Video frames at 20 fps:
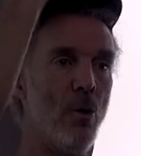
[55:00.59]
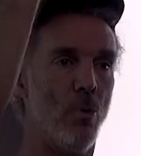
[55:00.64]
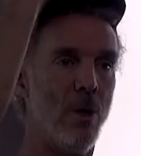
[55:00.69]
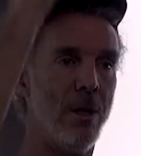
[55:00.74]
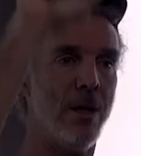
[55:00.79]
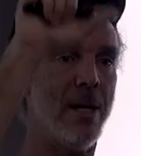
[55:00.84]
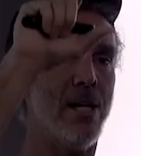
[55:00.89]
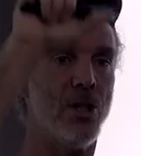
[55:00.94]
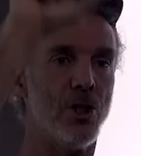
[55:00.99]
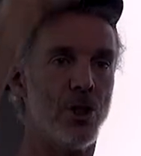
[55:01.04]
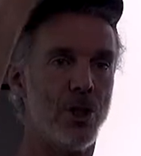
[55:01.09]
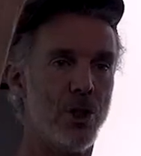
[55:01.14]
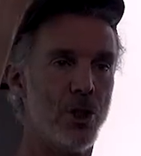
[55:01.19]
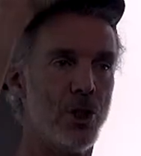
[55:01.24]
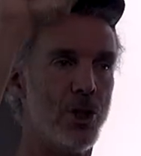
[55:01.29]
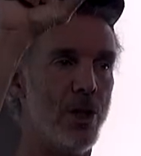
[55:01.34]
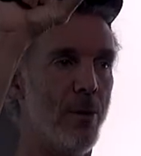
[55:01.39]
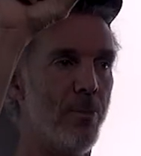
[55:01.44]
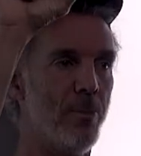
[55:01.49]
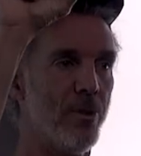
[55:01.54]

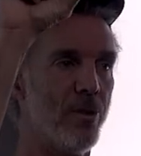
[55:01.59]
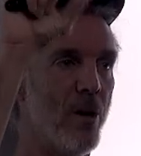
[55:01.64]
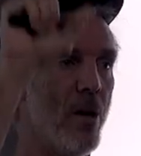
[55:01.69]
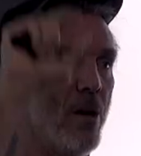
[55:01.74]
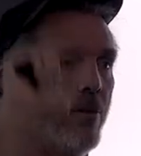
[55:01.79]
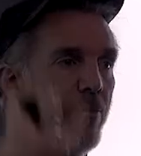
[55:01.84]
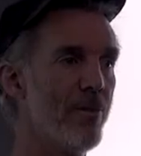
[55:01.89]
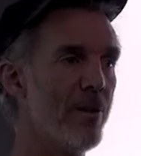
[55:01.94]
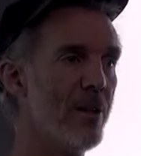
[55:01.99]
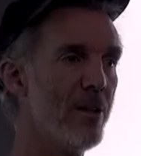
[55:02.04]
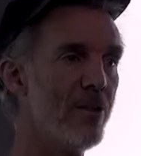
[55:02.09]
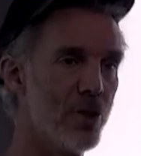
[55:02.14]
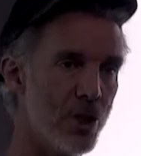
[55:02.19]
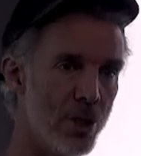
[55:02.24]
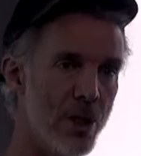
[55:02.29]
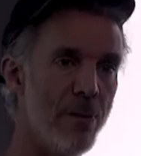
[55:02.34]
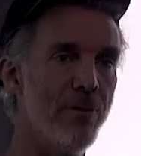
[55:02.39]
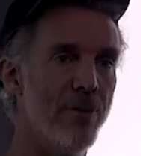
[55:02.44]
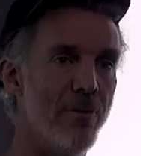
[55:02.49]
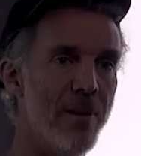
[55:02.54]
relationships of these
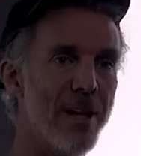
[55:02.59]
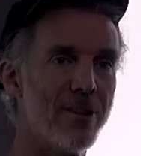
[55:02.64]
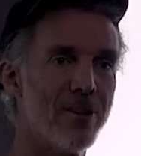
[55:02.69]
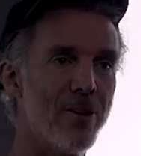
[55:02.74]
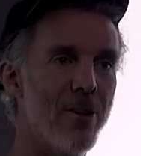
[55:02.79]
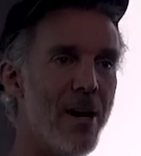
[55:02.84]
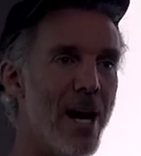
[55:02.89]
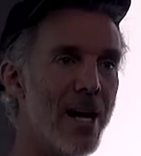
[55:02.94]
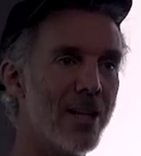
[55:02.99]
shift vector